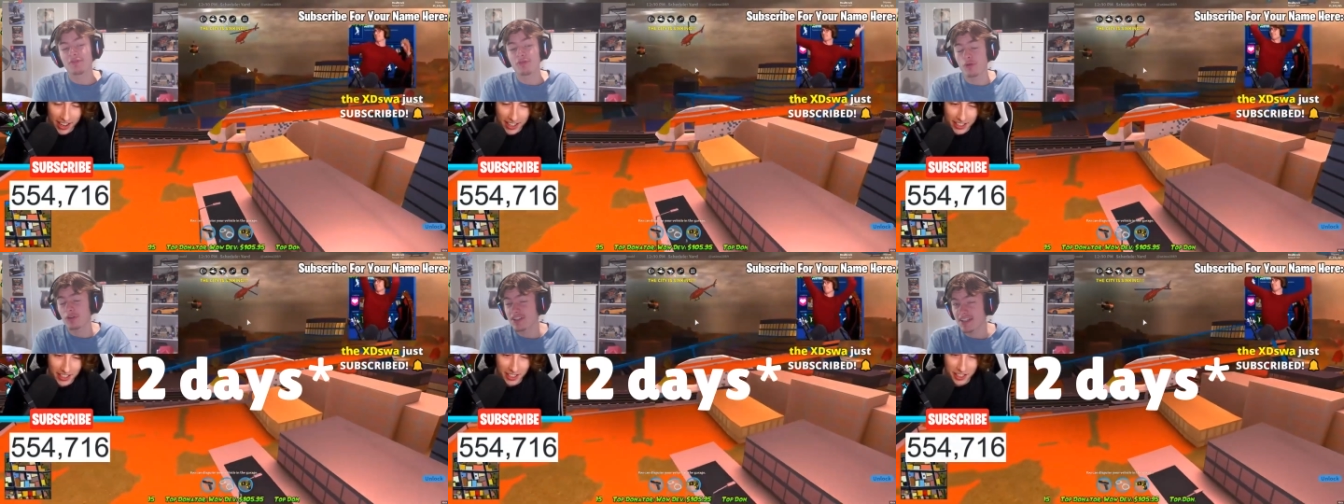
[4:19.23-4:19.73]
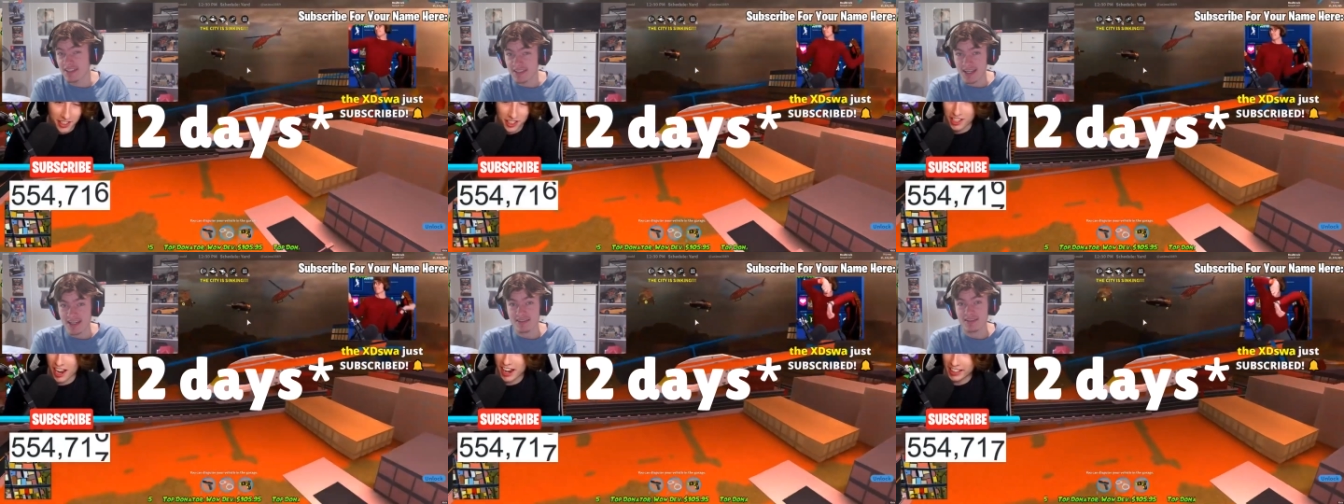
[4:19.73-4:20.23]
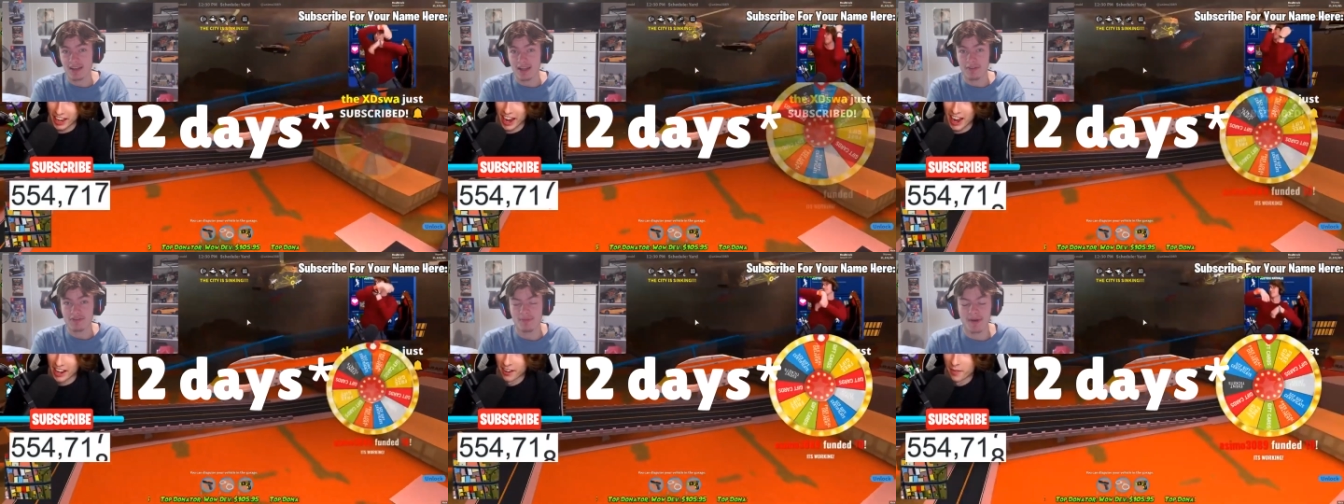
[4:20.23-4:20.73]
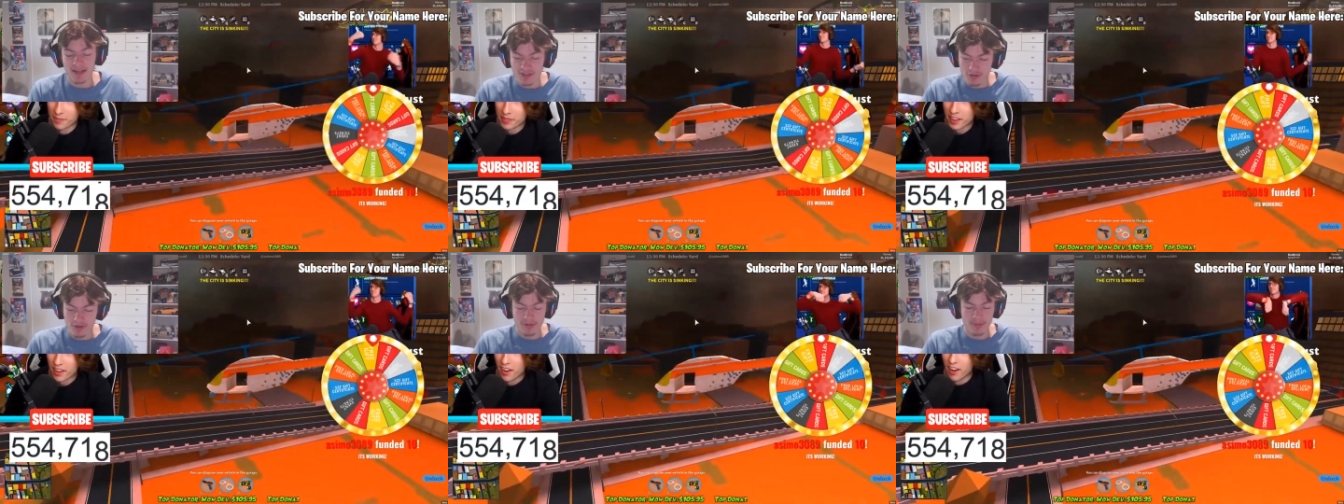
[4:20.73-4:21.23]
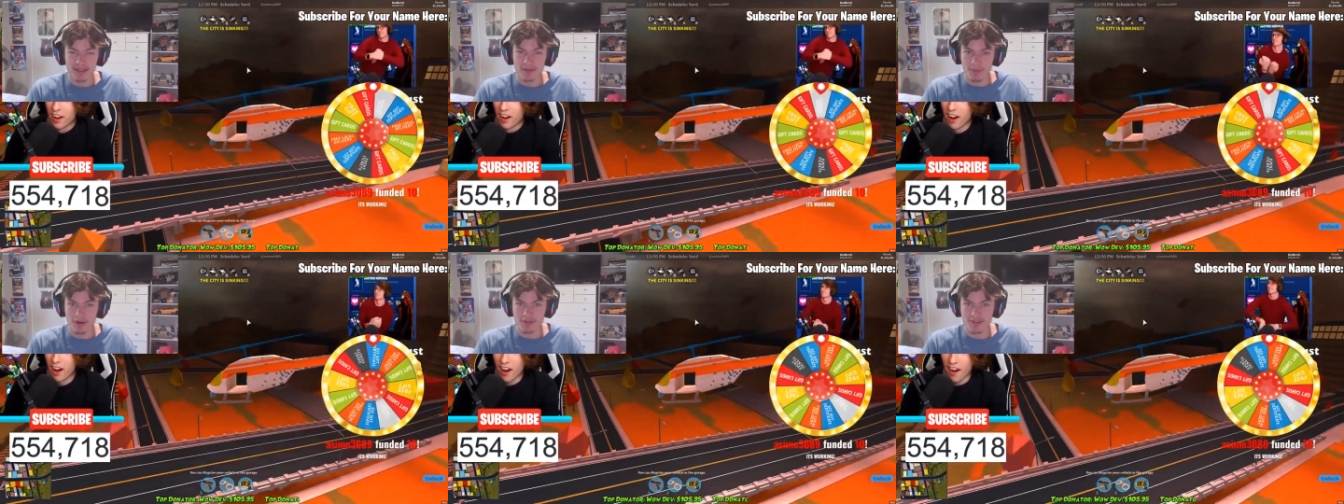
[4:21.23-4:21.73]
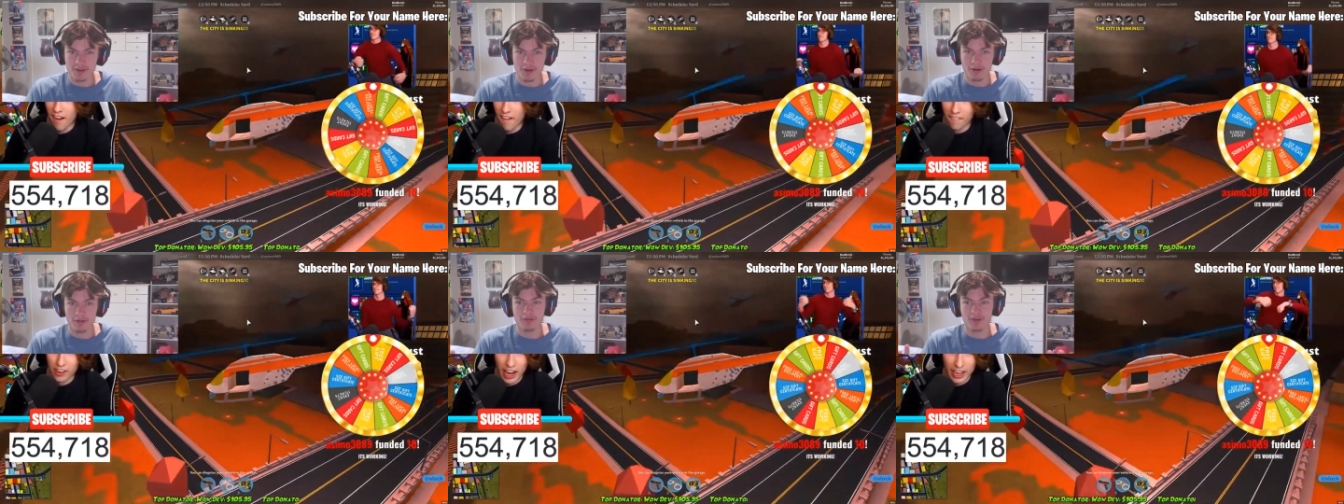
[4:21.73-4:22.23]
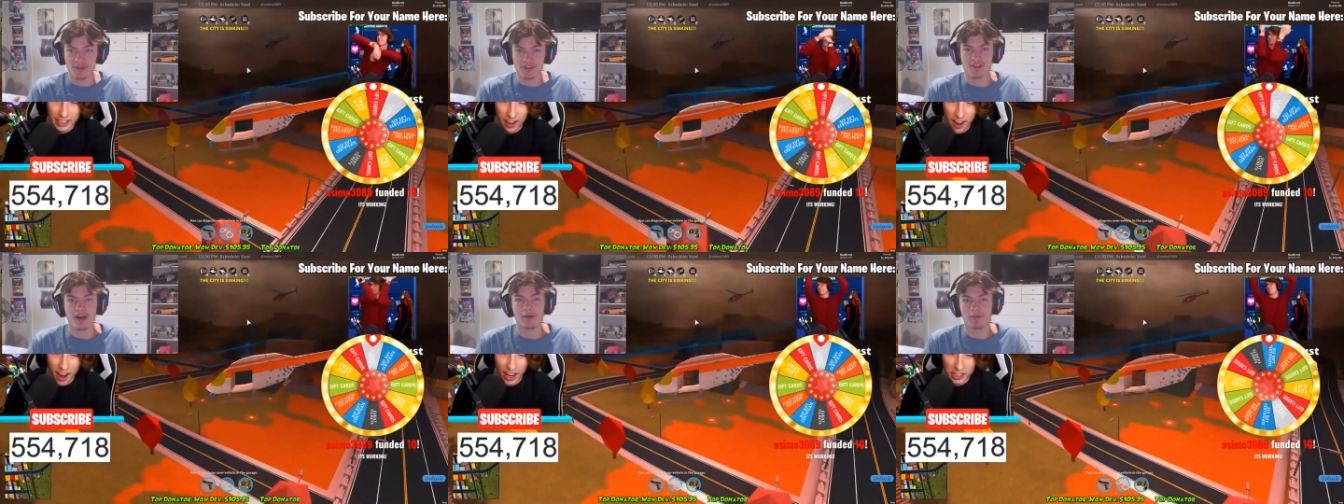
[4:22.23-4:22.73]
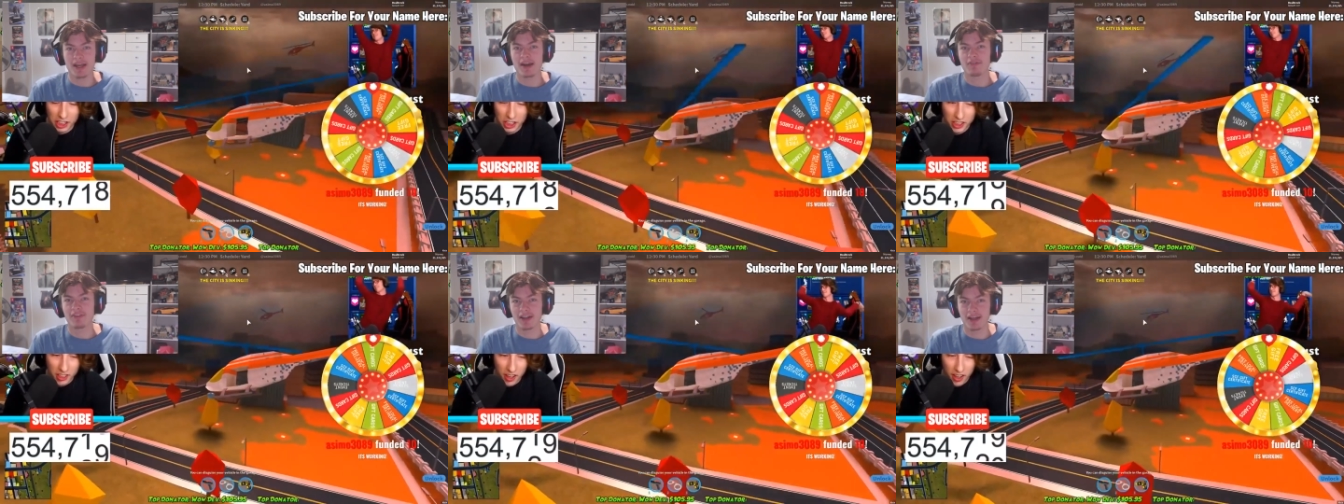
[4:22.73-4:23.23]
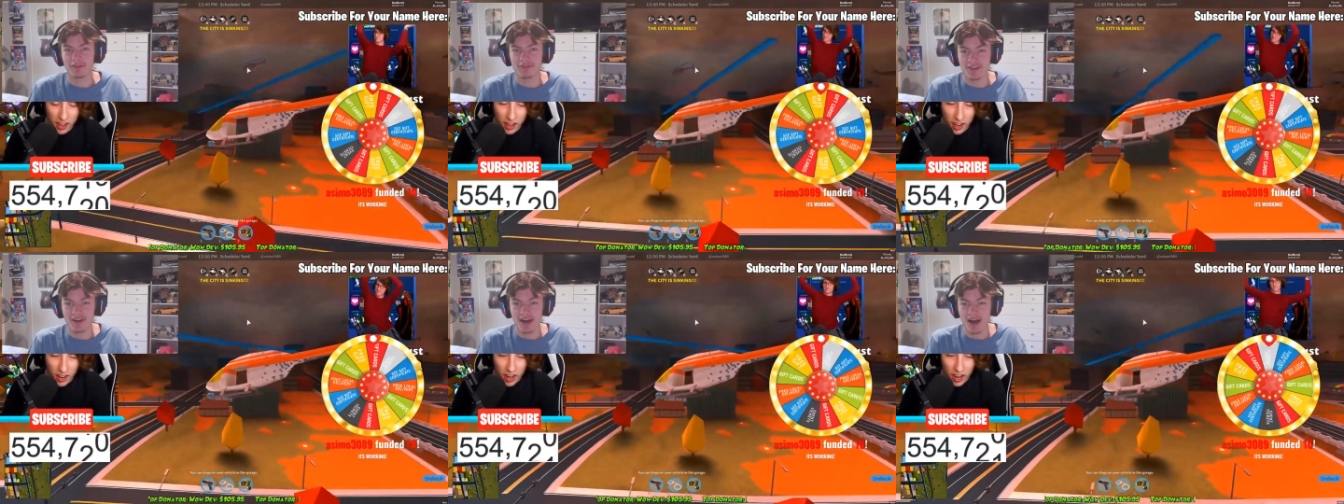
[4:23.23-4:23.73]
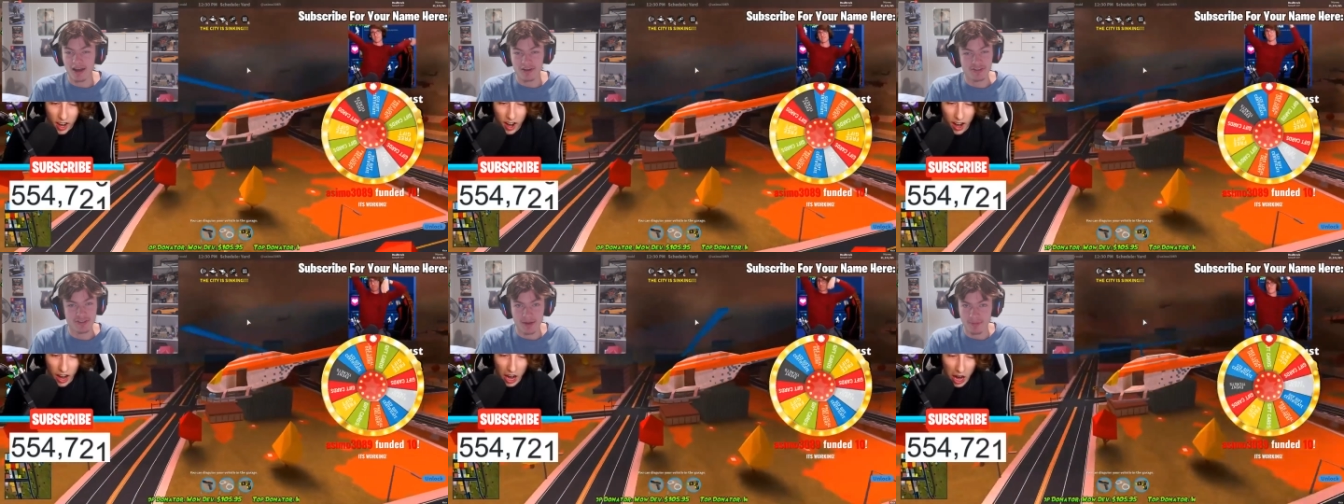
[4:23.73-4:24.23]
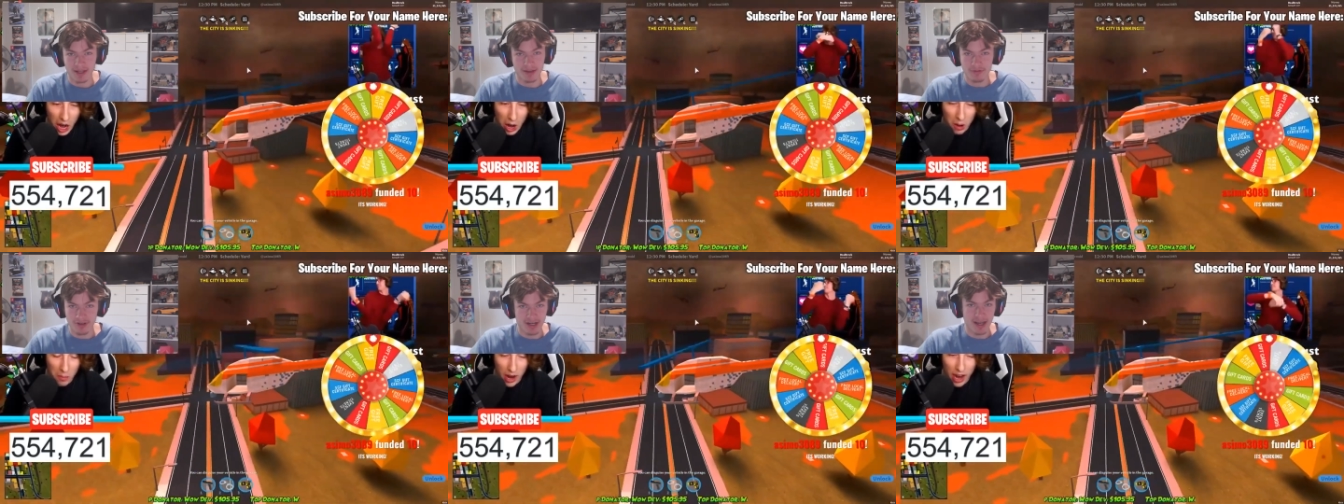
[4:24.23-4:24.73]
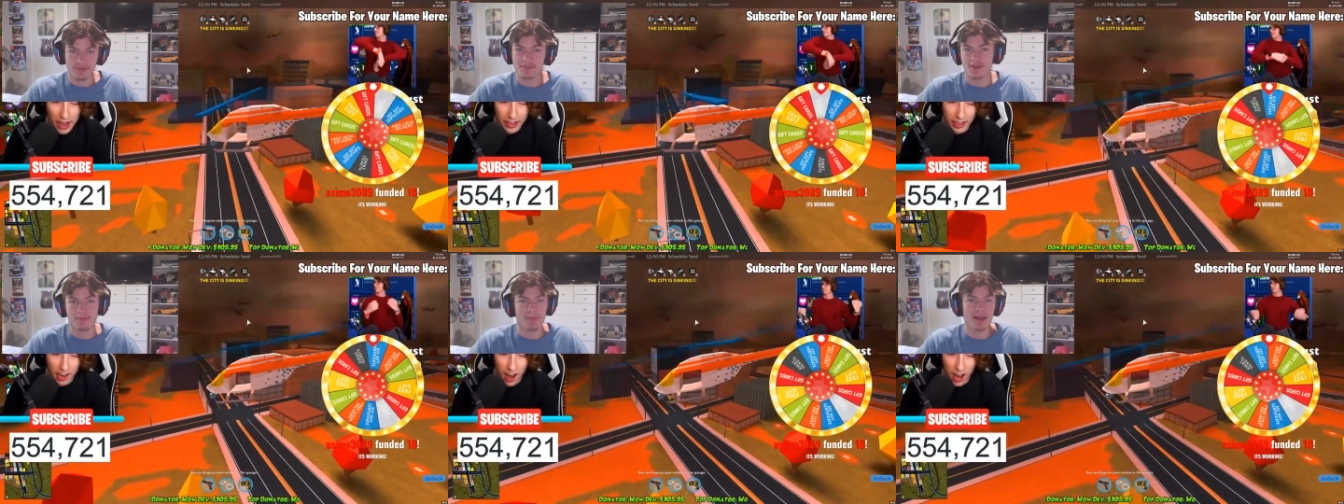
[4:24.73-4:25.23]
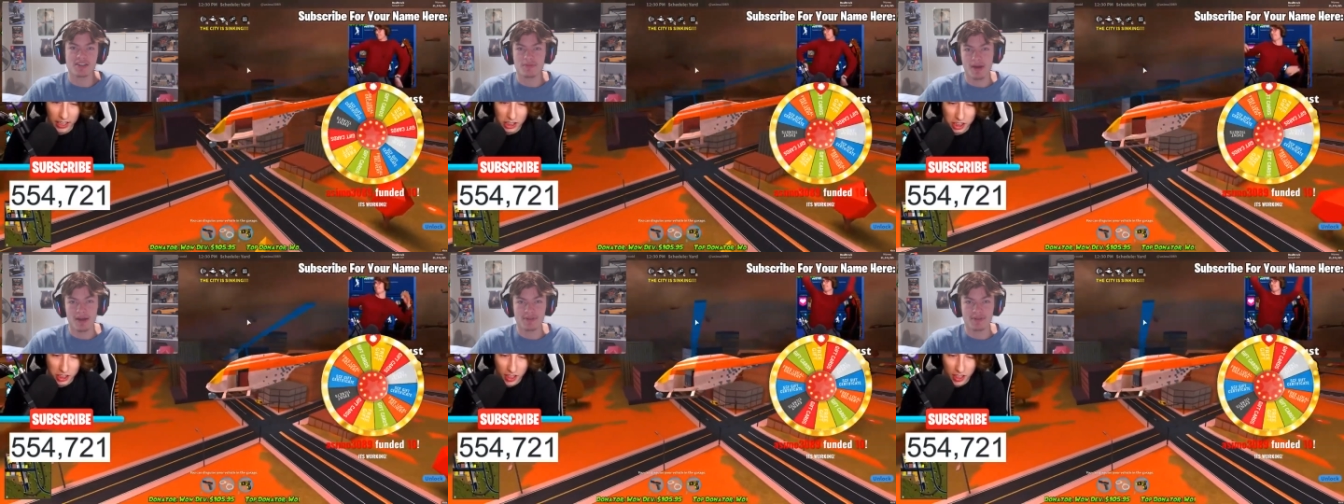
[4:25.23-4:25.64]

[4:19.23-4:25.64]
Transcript: 14 days left, make sure you make the most of the time we have left because I believe we're going to have some major map